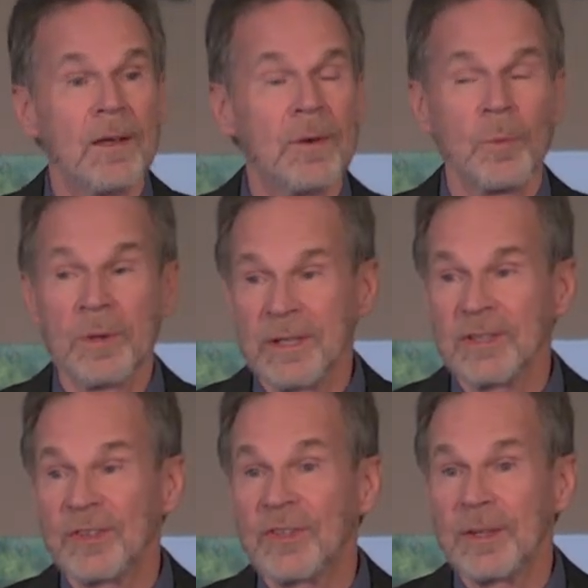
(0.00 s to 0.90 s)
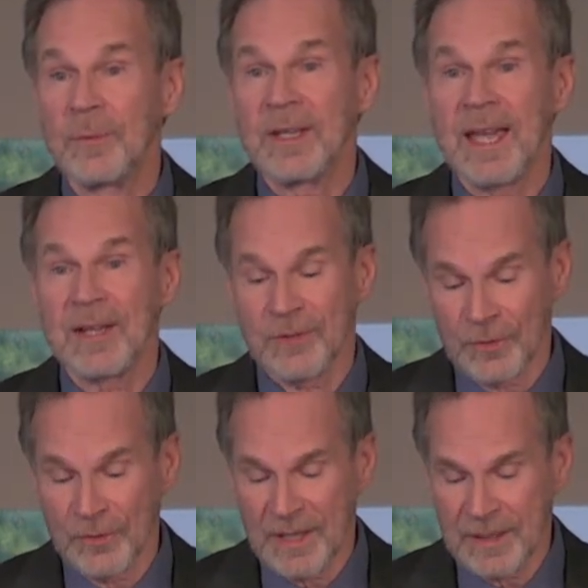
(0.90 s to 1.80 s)
we're here to see if we can't
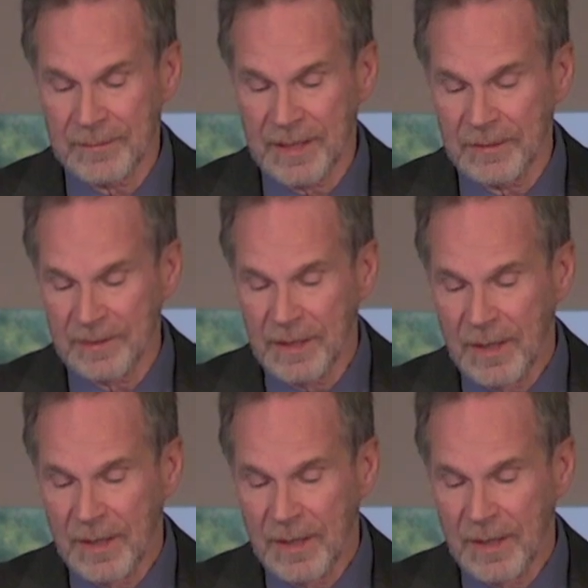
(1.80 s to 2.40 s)
turn that around.